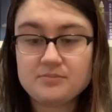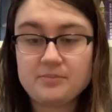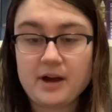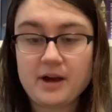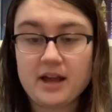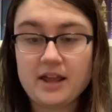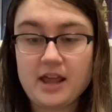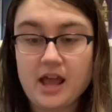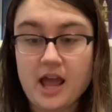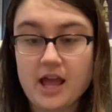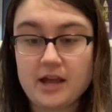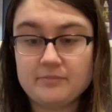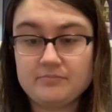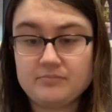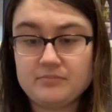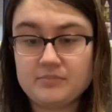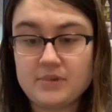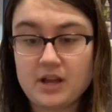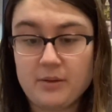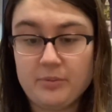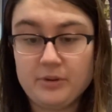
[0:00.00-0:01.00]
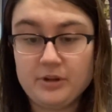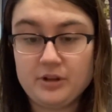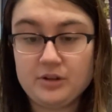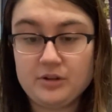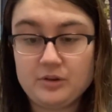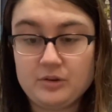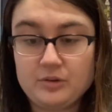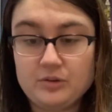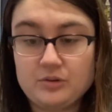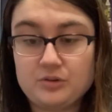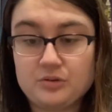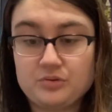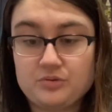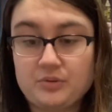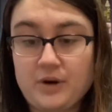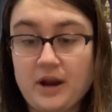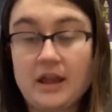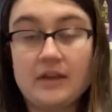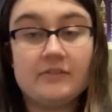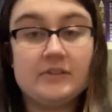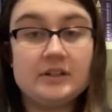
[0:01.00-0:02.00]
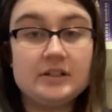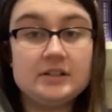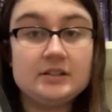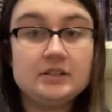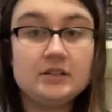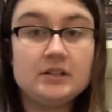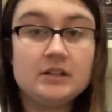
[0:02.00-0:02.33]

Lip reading: by M.W. Craven.